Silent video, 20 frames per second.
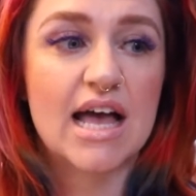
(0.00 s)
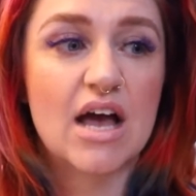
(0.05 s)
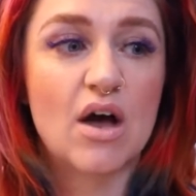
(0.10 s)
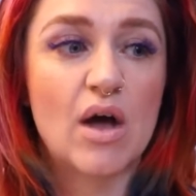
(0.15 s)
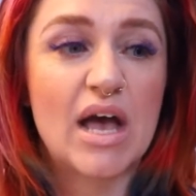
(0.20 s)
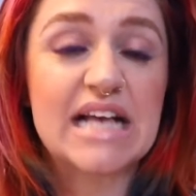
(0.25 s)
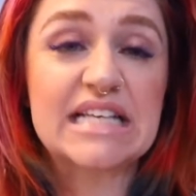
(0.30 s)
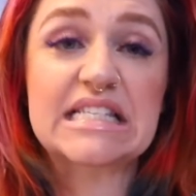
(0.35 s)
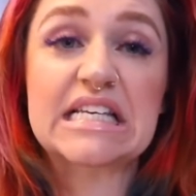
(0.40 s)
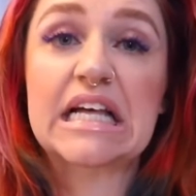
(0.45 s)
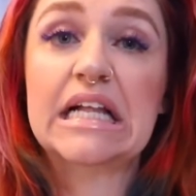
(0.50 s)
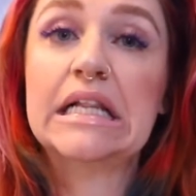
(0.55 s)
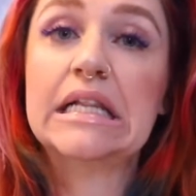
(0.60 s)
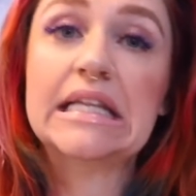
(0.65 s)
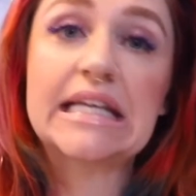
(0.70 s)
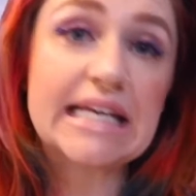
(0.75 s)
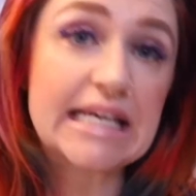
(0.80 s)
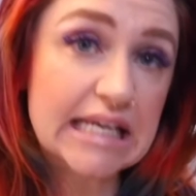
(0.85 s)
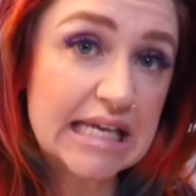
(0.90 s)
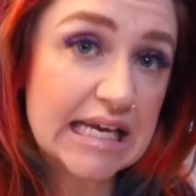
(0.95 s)
is
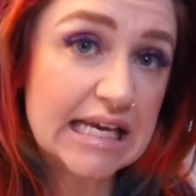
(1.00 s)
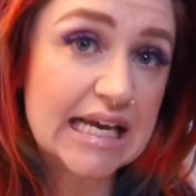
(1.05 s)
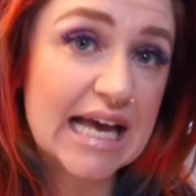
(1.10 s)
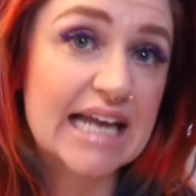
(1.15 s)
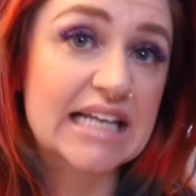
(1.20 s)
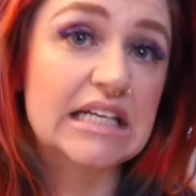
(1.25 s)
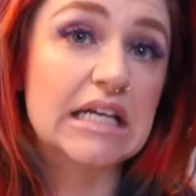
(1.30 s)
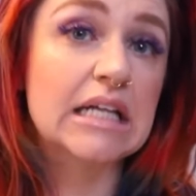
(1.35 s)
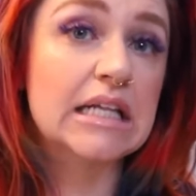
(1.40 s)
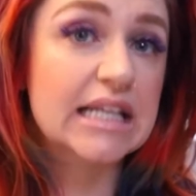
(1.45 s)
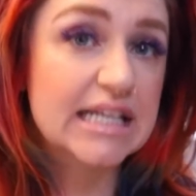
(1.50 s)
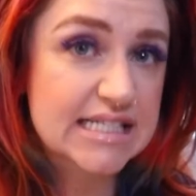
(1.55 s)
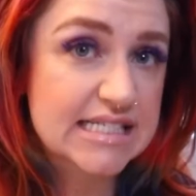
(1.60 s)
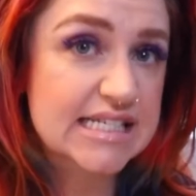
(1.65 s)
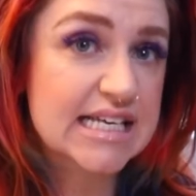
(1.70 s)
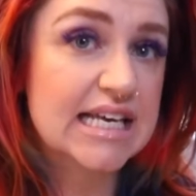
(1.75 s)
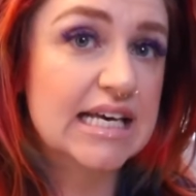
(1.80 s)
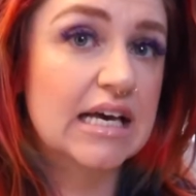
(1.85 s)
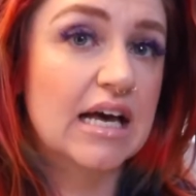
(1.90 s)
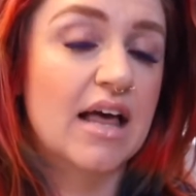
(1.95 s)
cleaning and
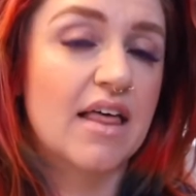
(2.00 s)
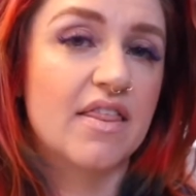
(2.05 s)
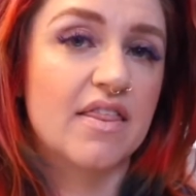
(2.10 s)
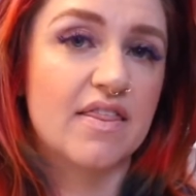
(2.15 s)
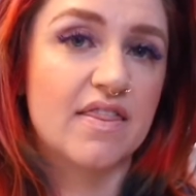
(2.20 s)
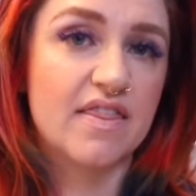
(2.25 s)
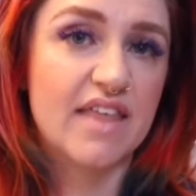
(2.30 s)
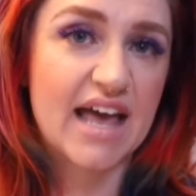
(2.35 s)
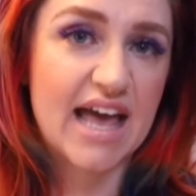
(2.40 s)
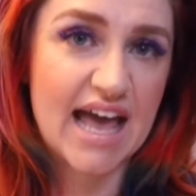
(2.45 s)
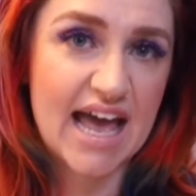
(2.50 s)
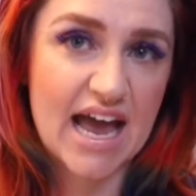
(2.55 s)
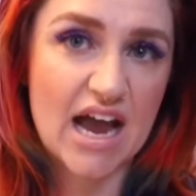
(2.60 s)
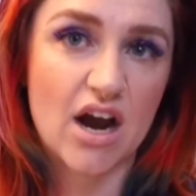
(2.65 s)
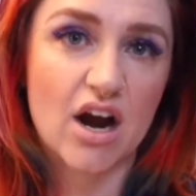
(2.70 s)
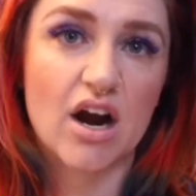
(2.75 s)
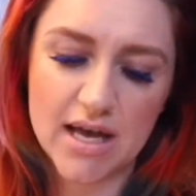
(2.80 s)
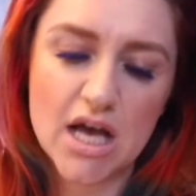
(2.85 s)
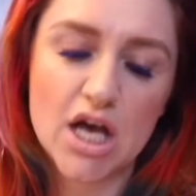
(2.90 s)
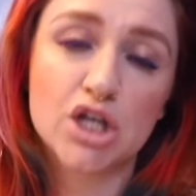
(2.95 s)
cleansing the
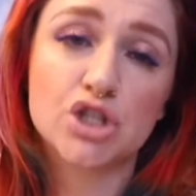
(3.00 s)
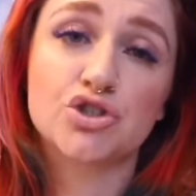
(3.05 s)
hair.